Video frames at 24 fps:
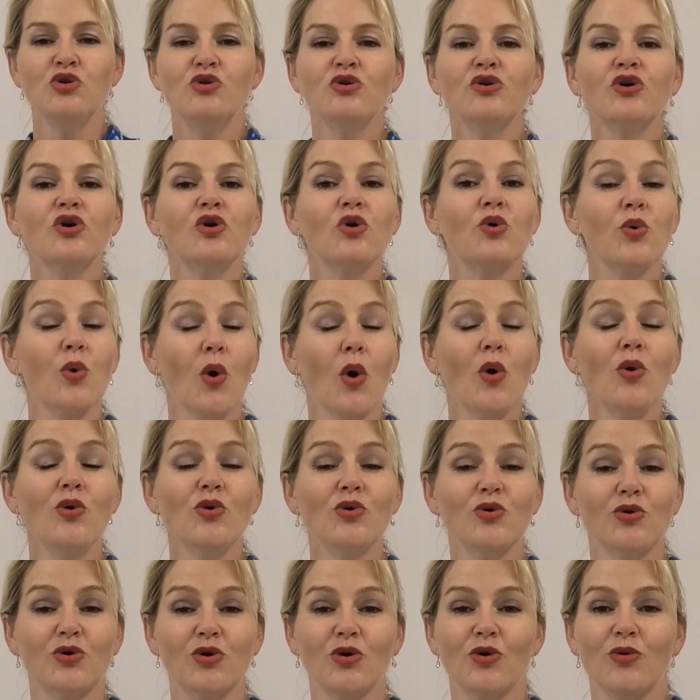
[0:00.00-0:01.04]
You can grow
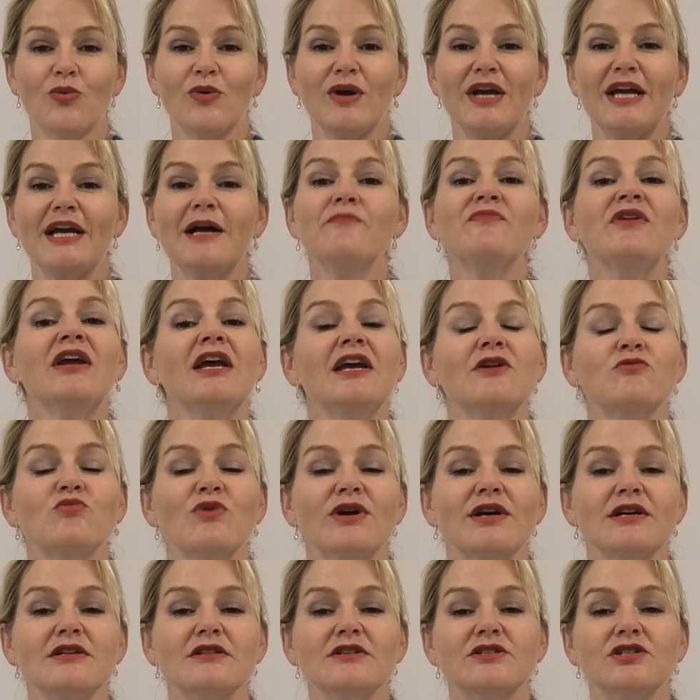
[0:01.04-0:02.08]
your career in
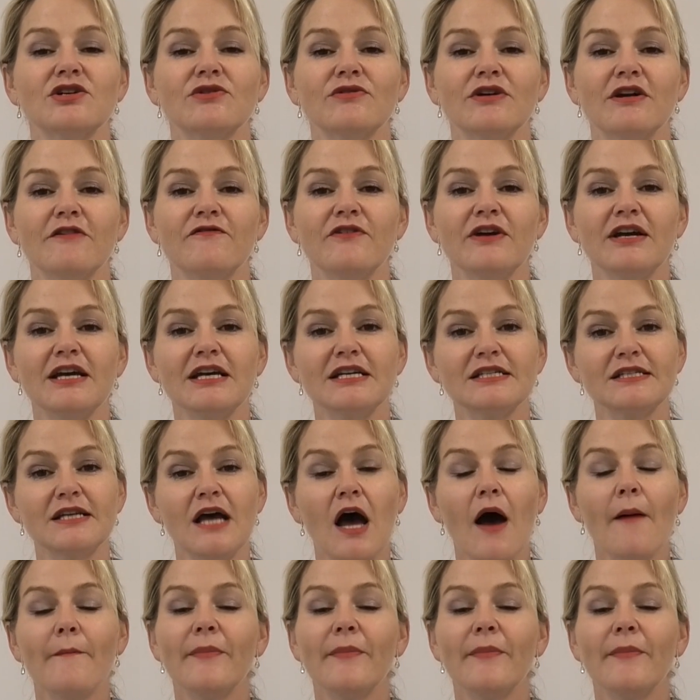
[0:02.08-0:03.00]
regulatory affairs